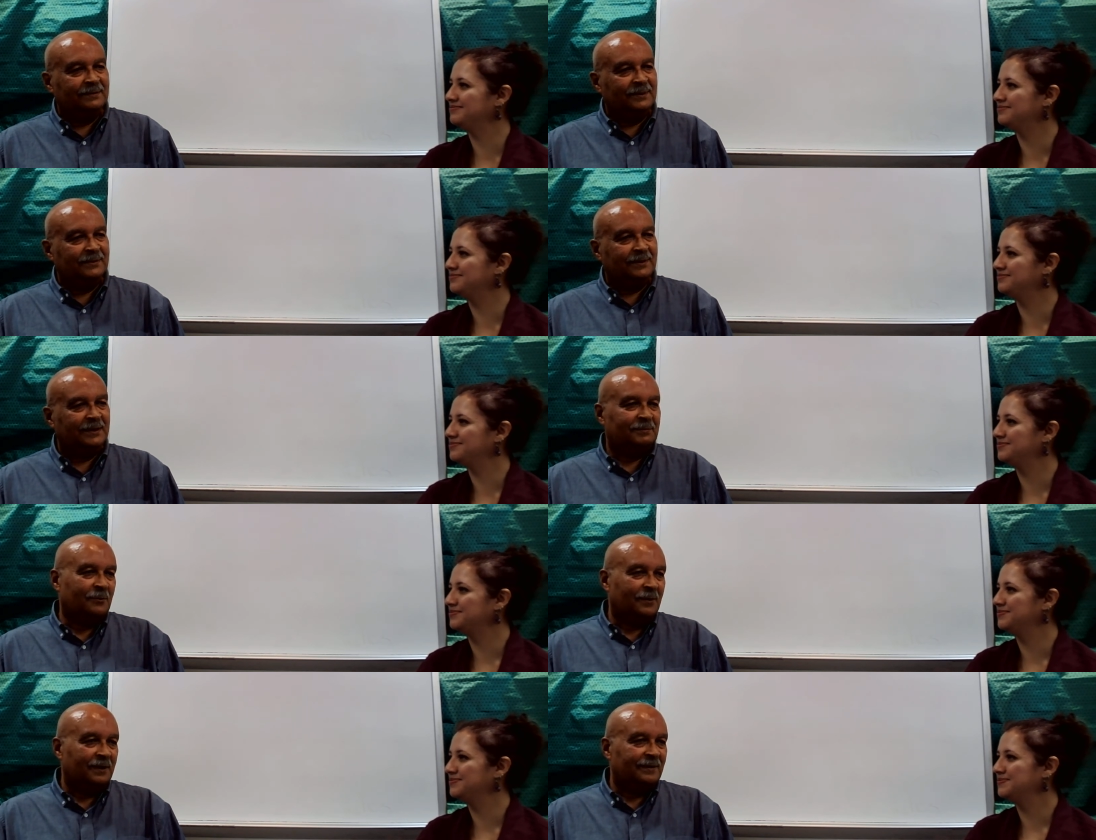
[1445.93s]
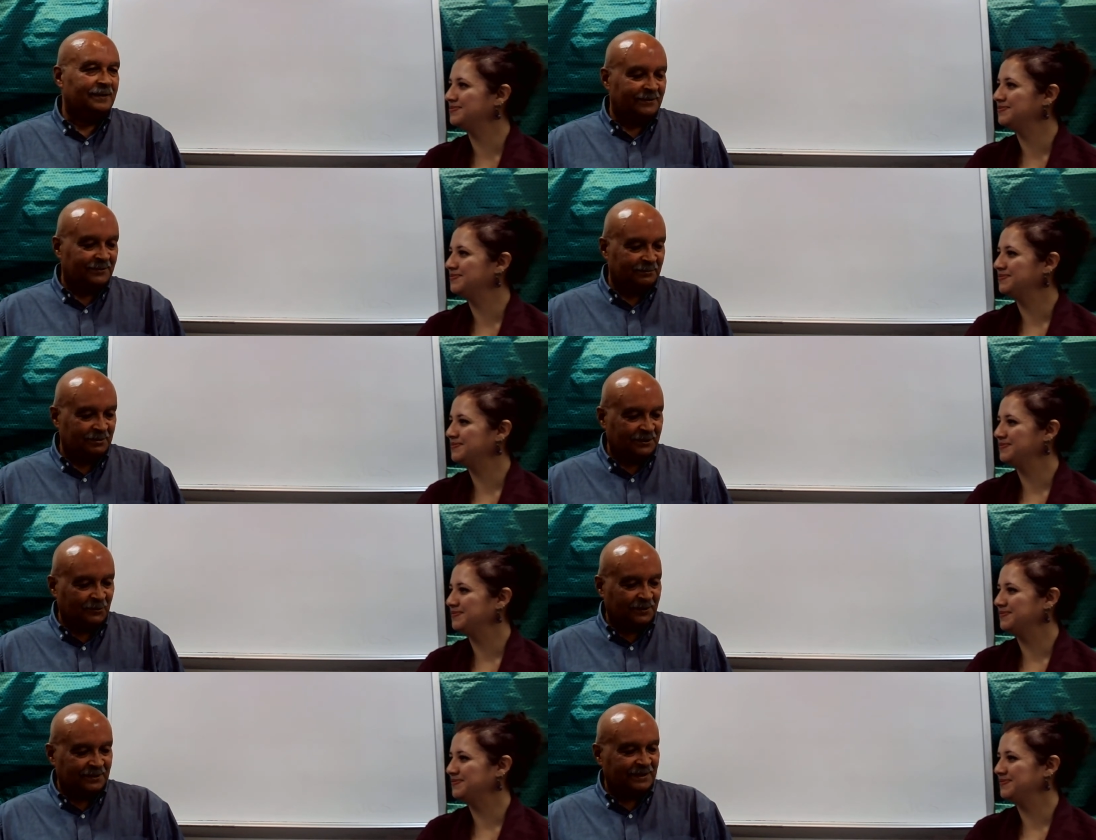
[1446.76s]
Speaker 1: besides my wife, I think she's been the
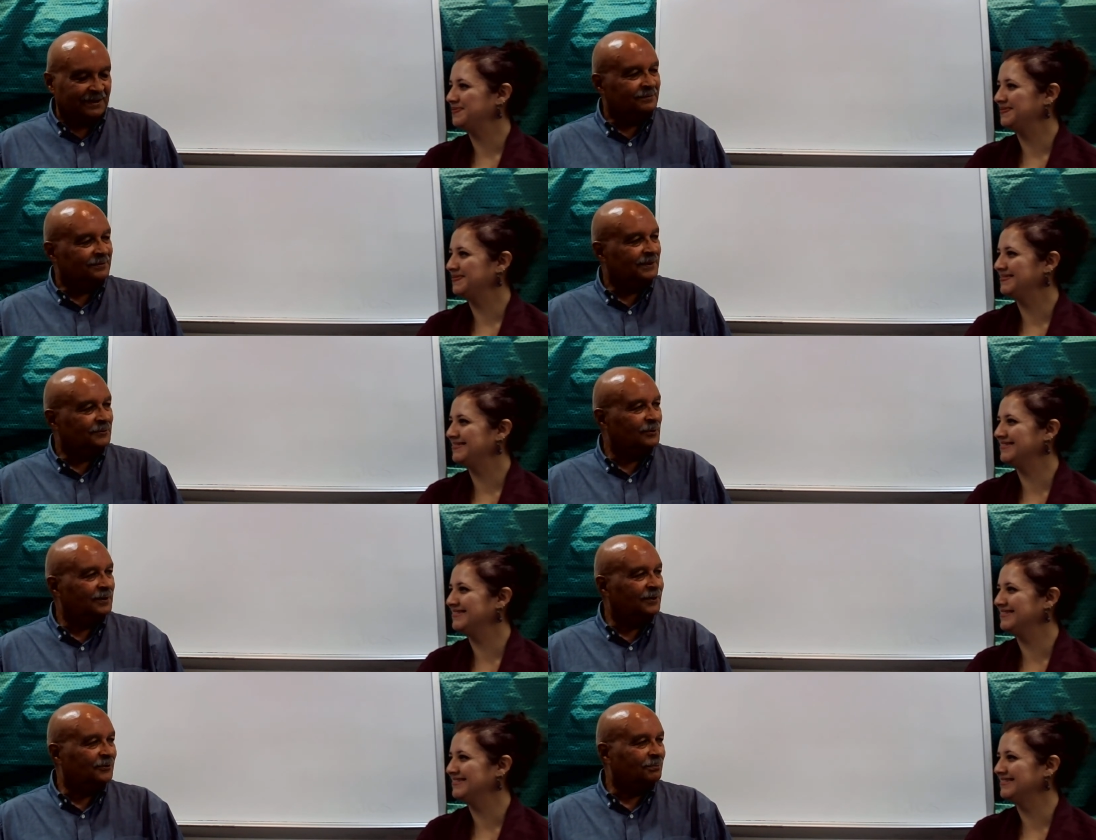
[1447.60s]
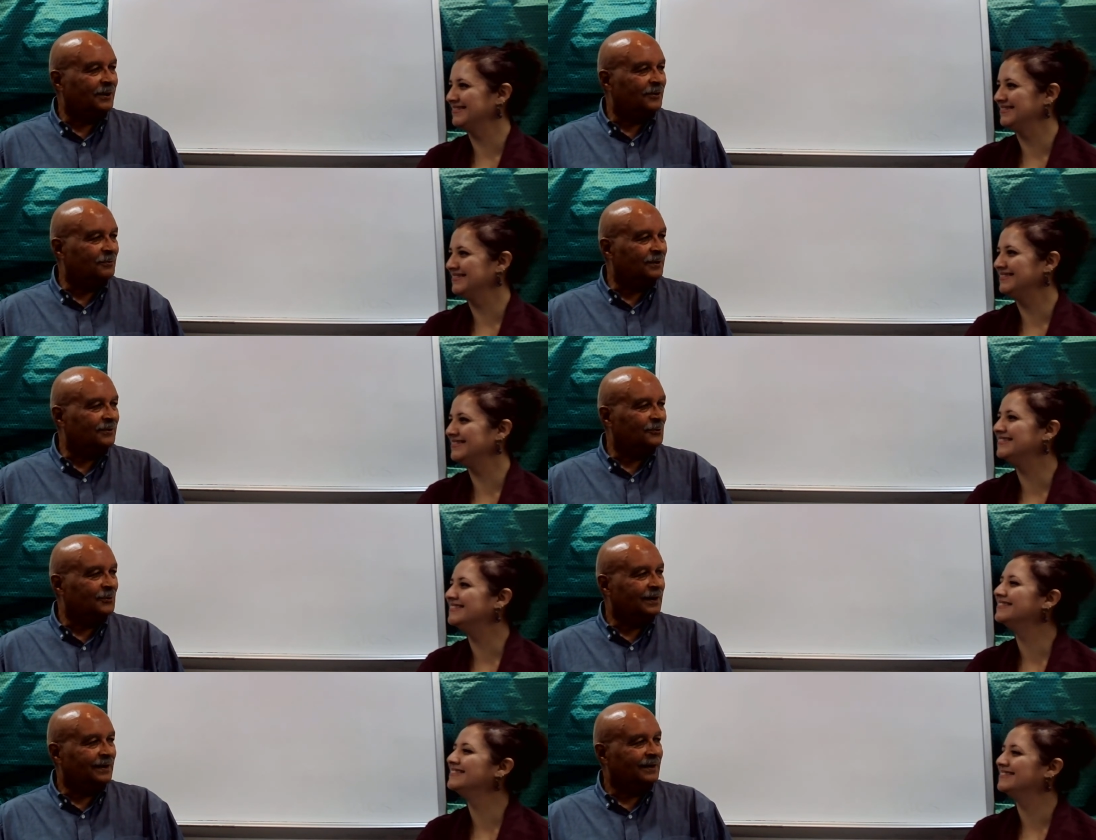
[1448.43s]
one that, that really inspired me to
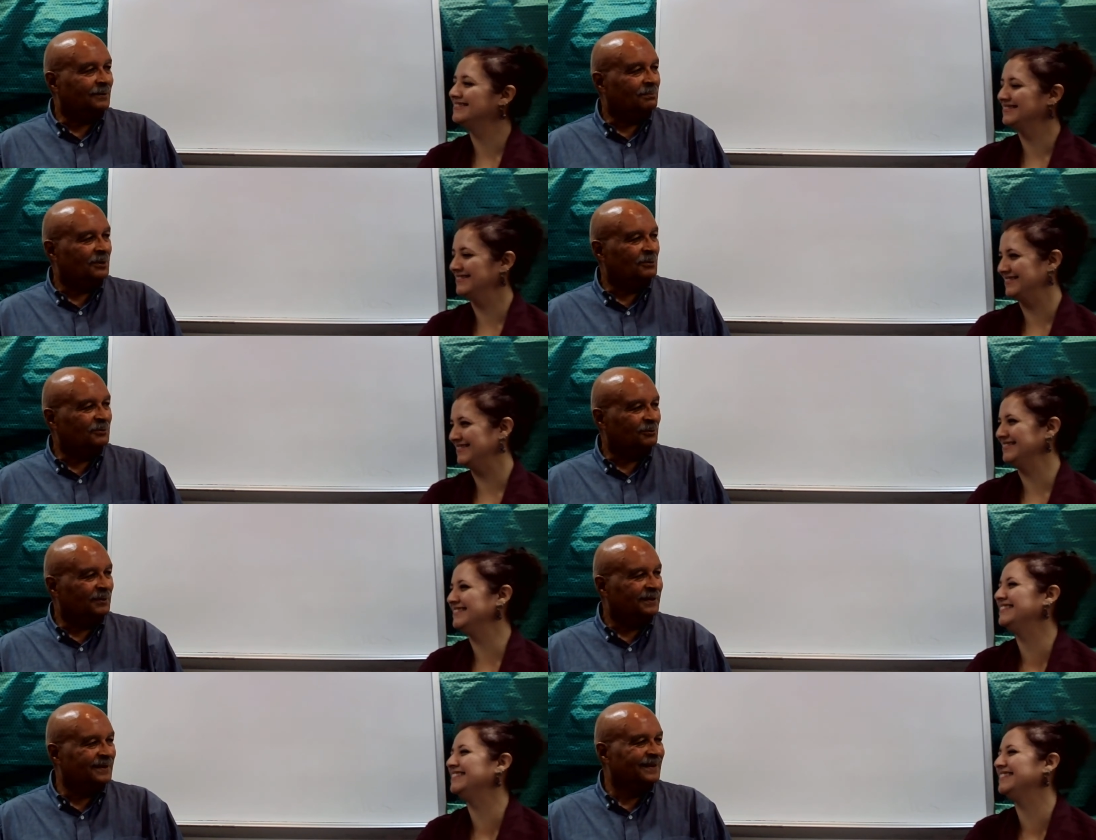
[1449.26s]
write a lot of poems, man.